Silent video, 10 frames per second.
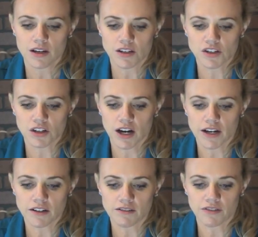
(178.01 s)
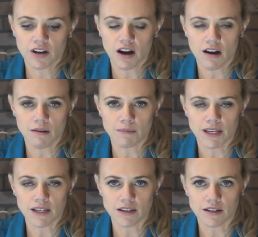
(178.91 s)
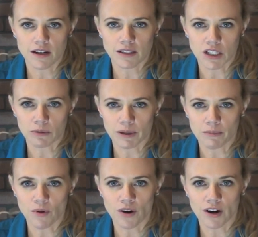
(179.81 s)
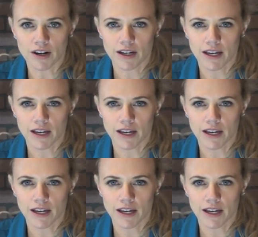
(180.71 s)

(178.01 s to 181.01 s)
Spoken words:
it should kind of come in a little bit more.